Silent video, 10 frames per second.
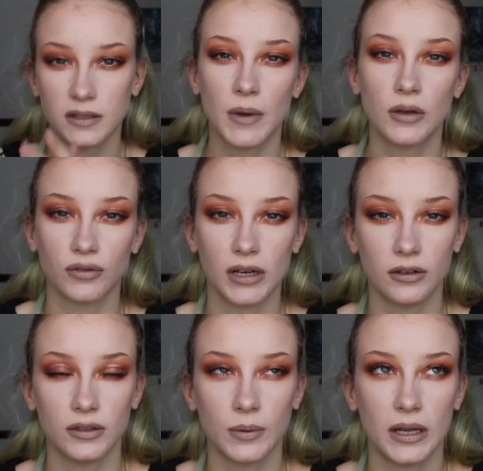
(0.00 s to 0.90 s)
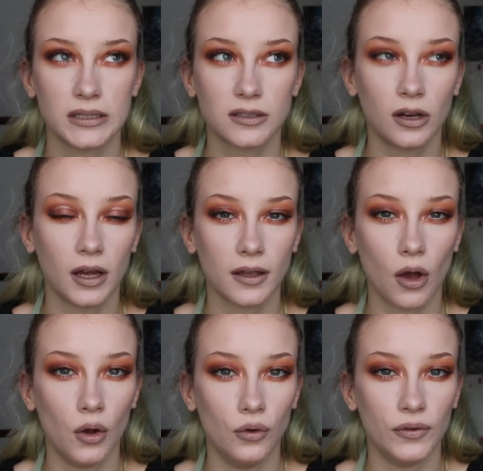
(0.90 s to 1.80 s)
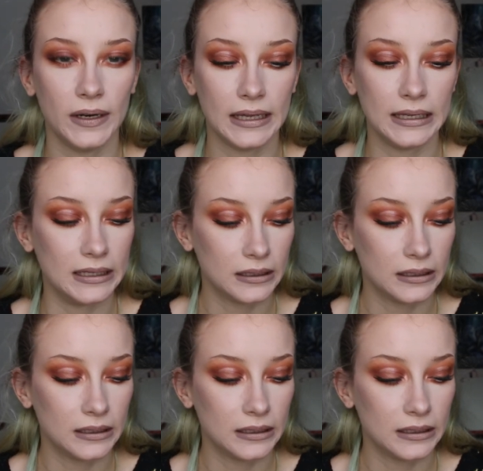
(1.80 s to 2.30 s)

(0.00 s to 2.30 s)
it smells really good as well it's not like overly